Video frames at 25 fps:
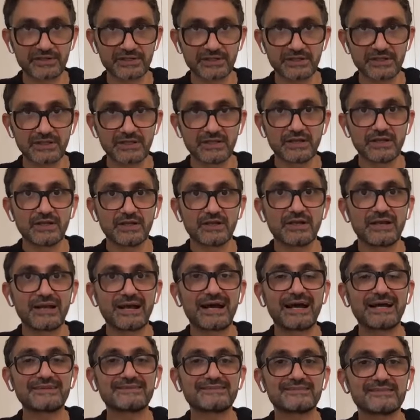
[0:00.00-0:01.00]
often,
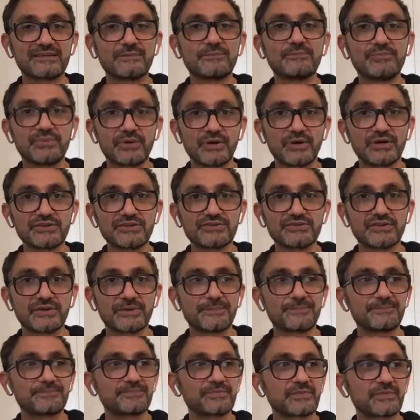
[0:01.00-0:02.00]
at some
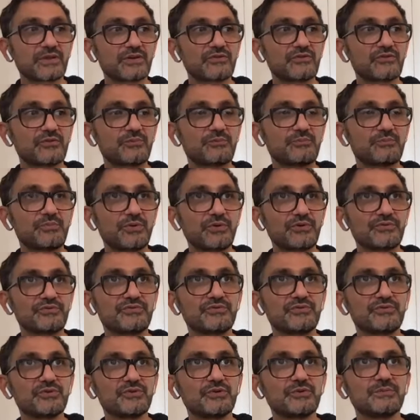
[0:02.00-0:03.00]
point,
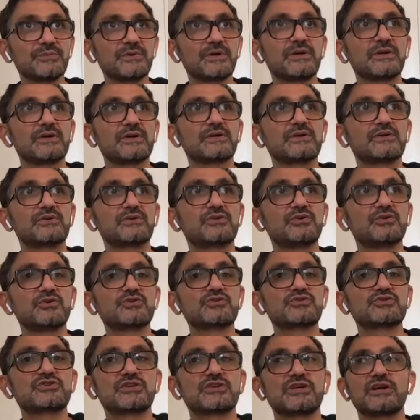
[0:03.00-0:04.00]
the perfume
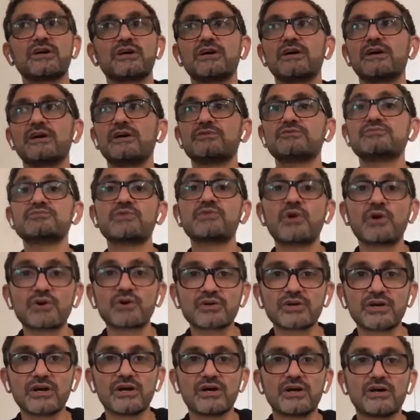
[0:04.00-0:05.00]
goes
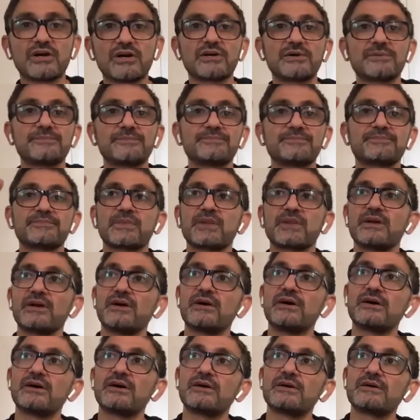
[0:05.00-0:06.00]
wrong or